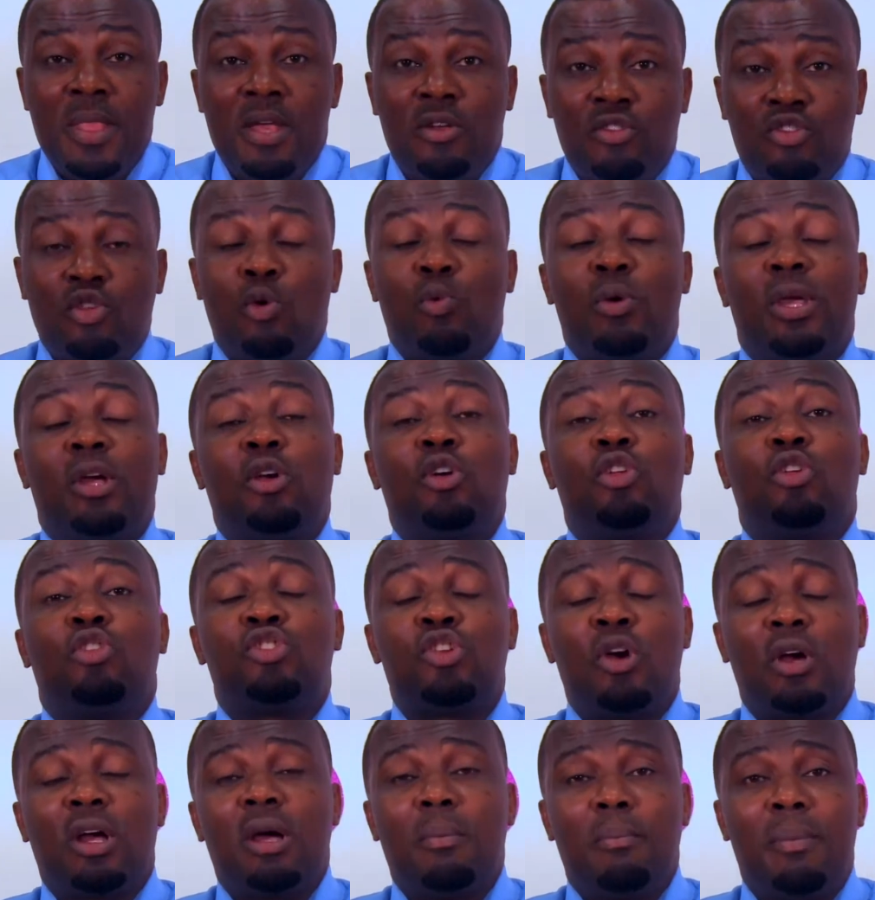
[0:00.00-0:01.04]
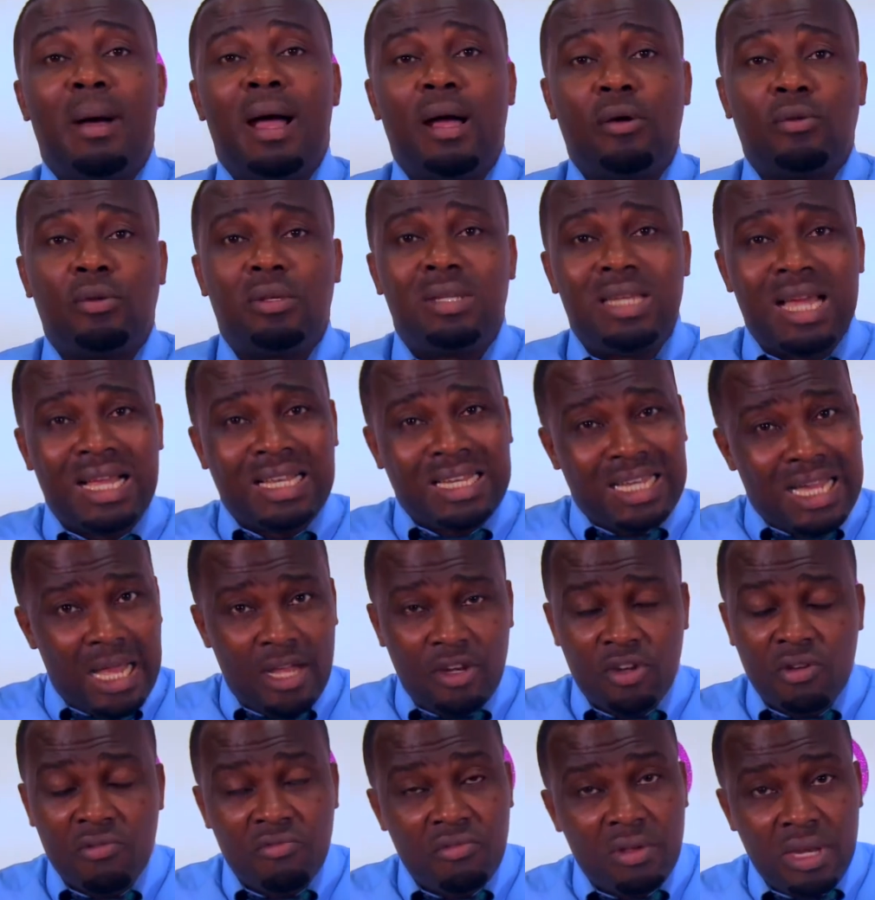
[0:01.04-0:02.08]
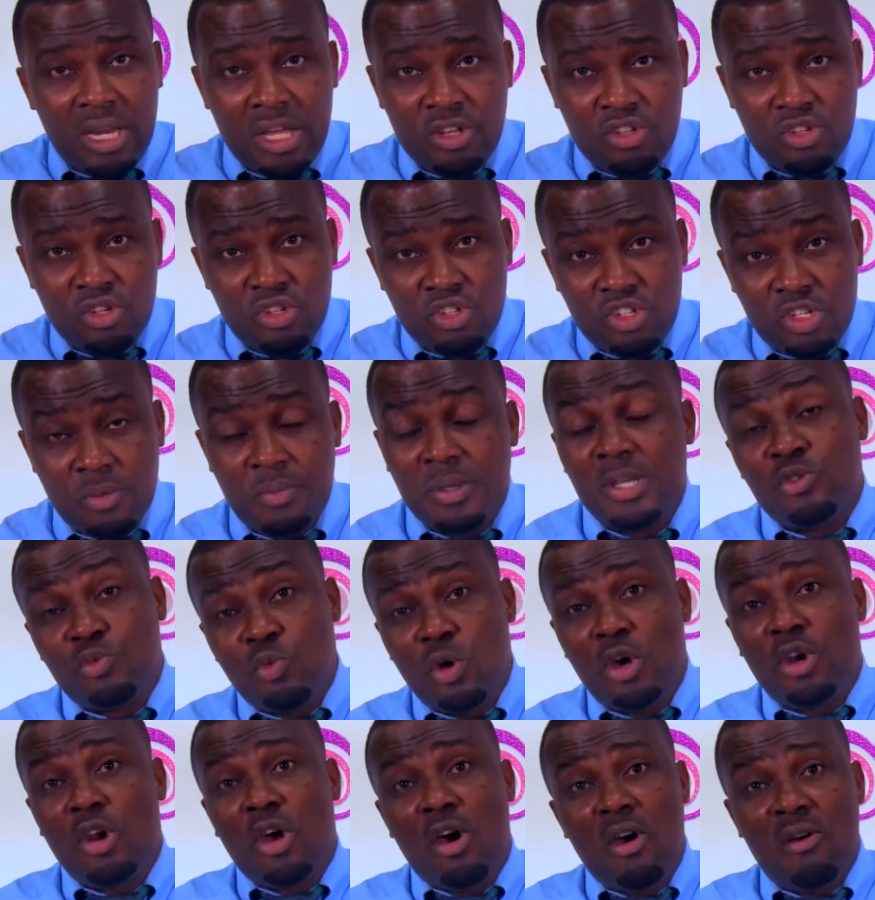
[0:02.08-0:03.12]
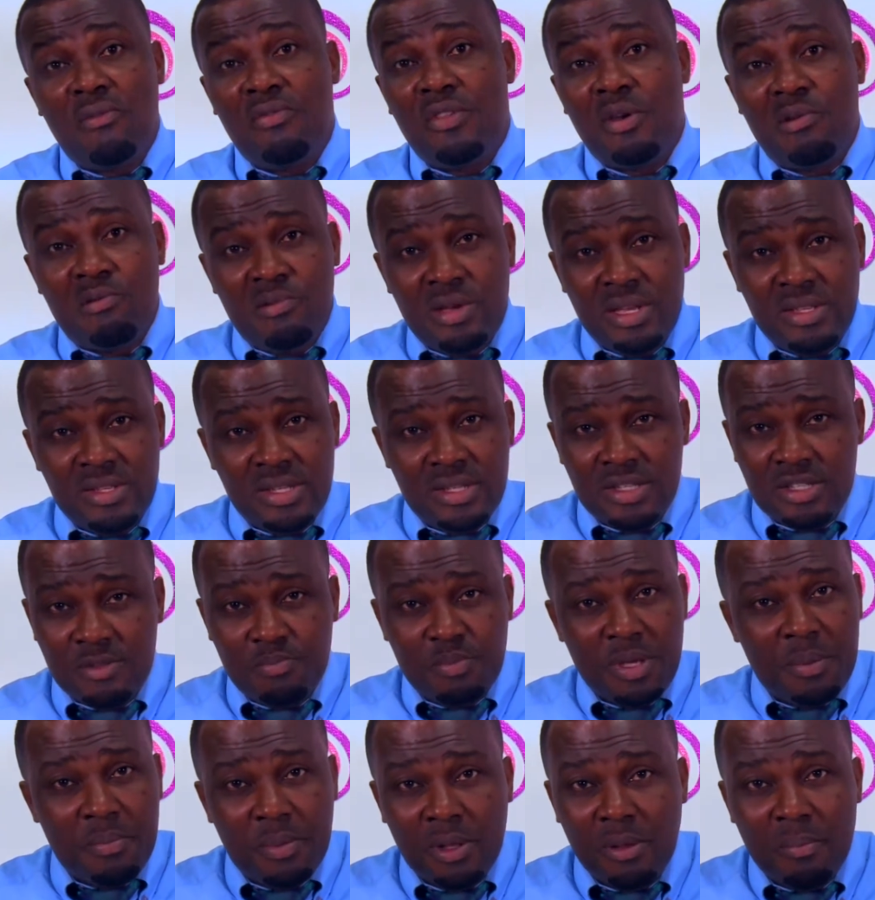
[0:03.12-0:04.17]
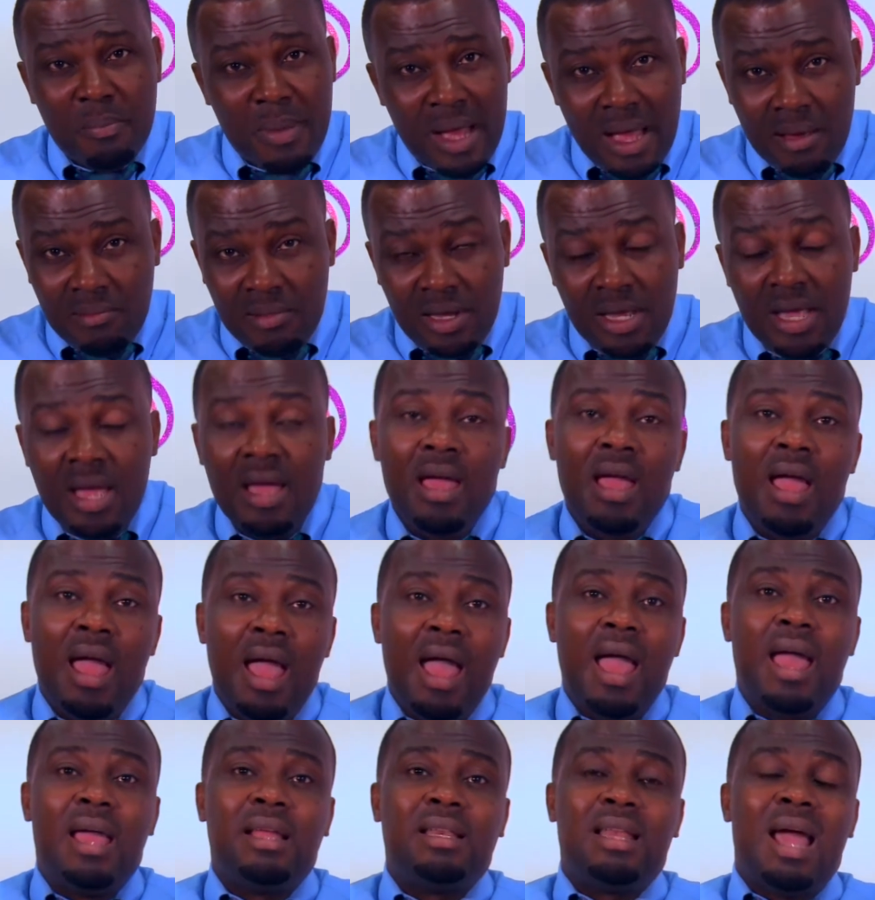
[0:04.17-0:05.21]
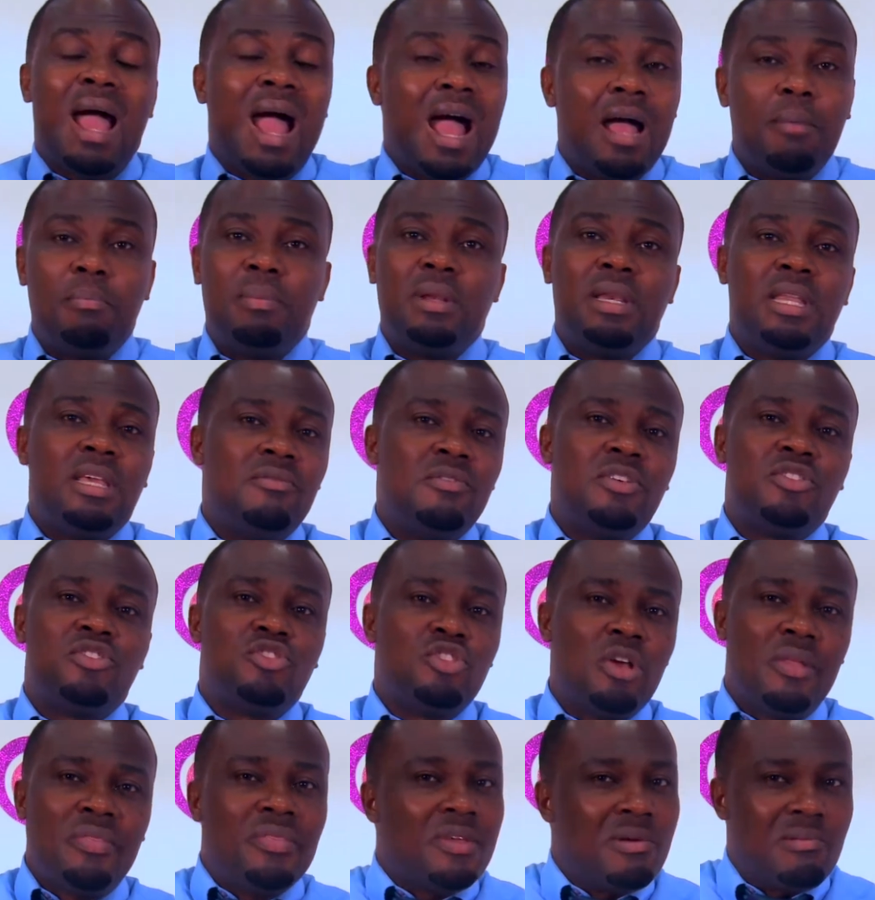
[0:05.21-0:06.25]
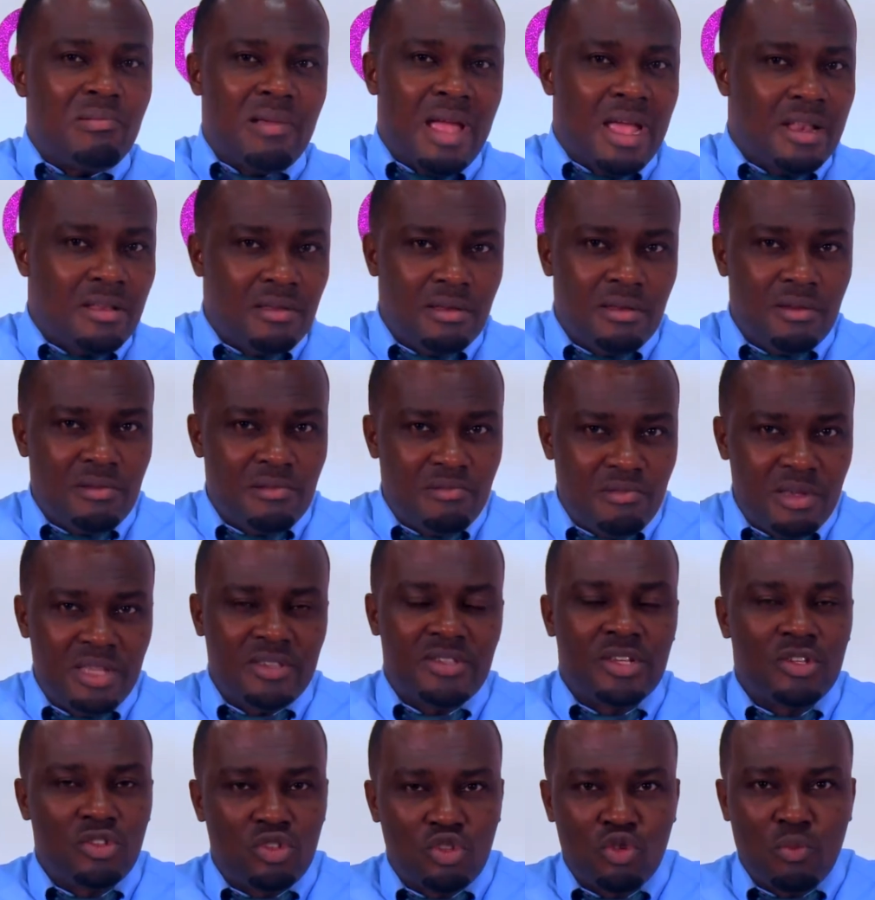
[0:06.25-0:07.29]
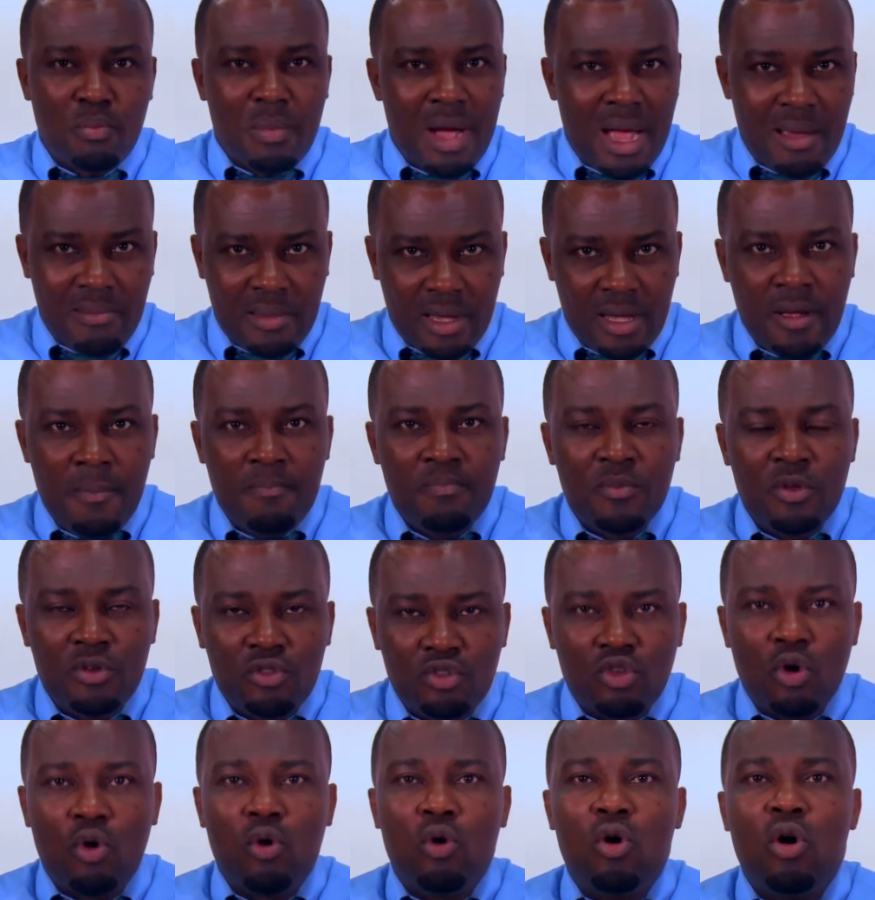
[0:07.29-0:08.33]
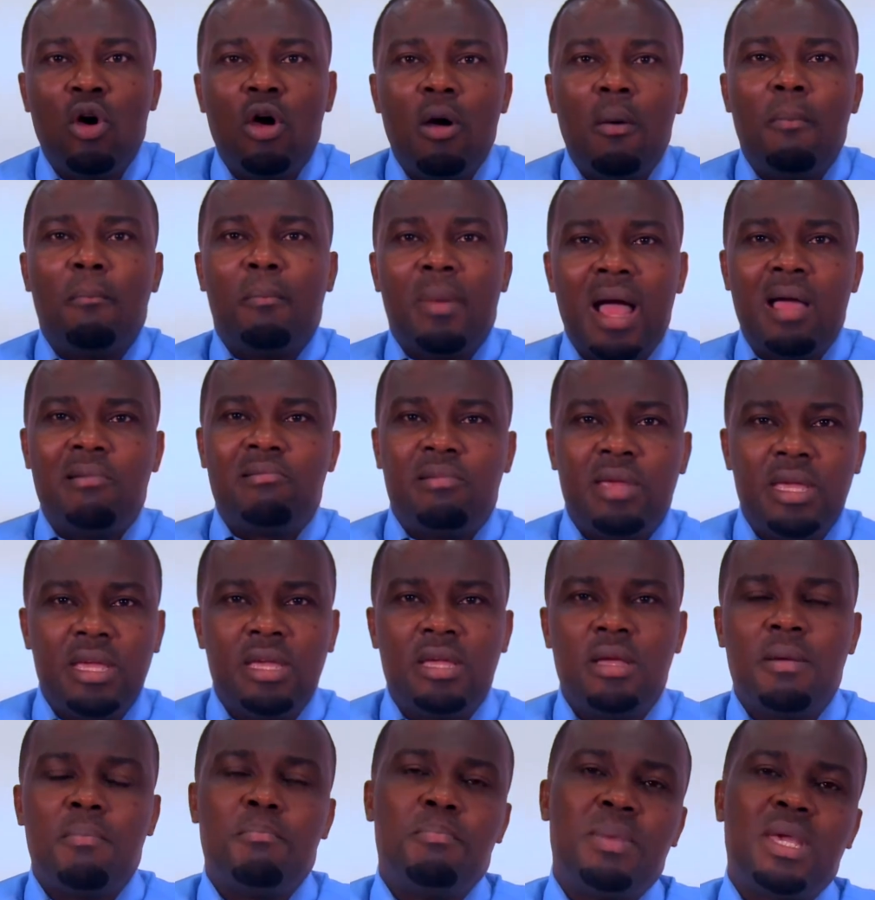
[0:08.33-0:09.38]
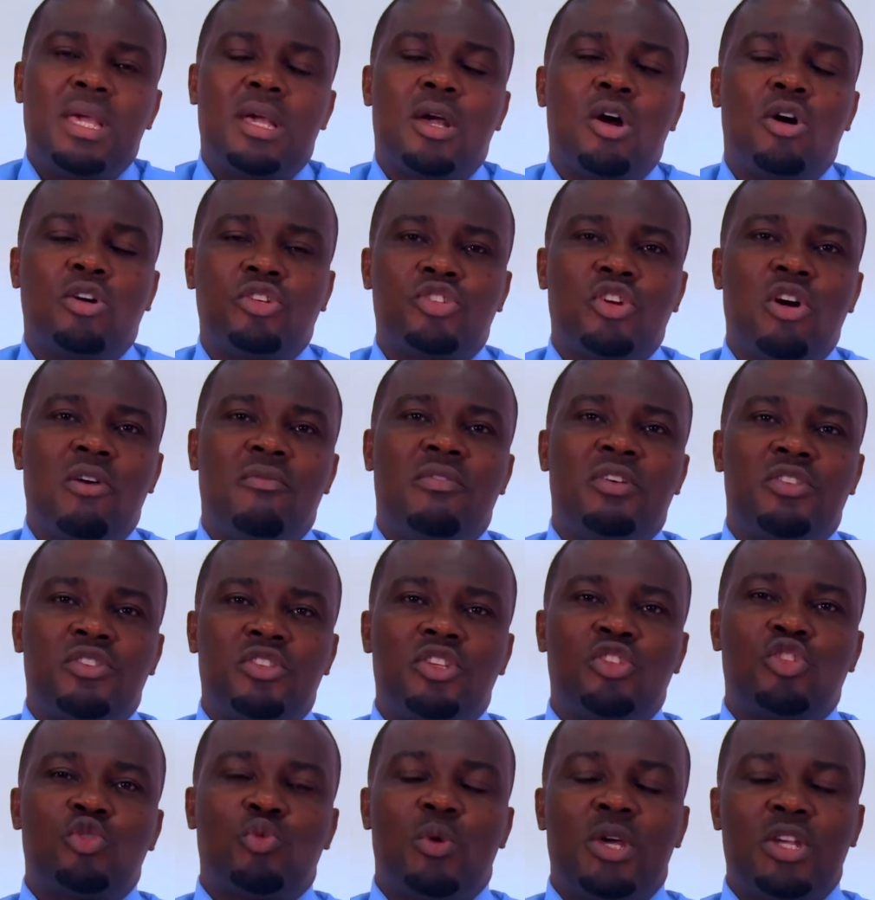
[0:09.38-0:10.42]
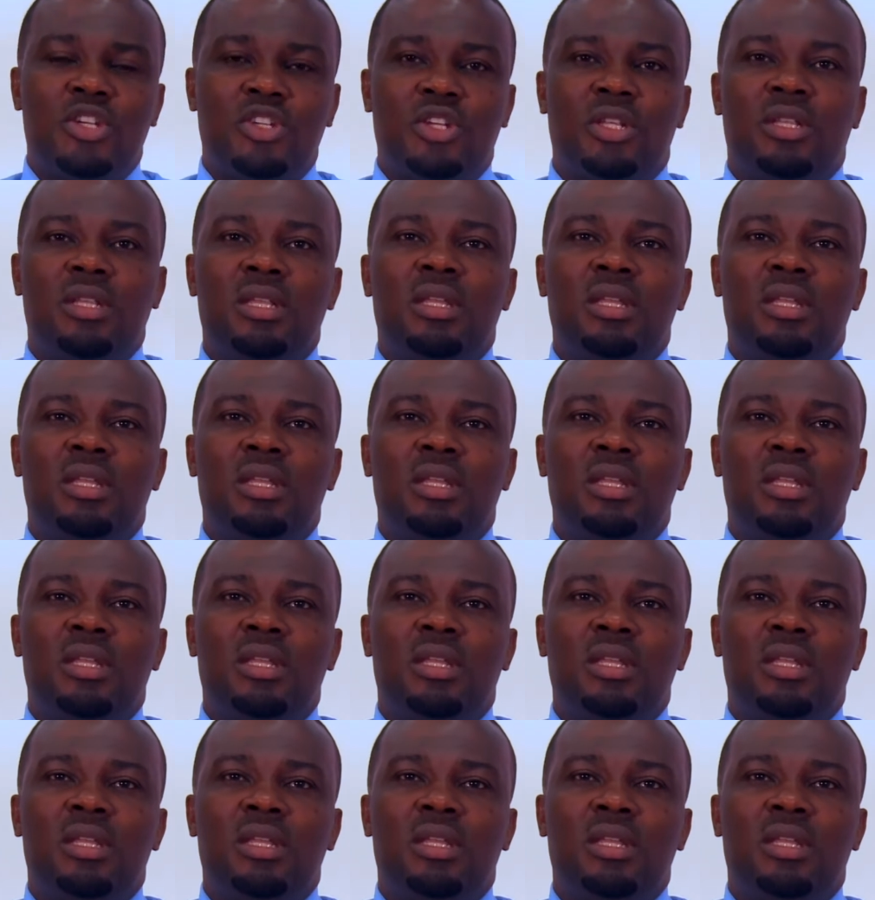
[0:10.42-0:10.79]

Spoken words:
So we're going to talk about that kind of relationship. It's one of the reasons people marry, and I believe it's not the right reason to marry. So marrying because of a situation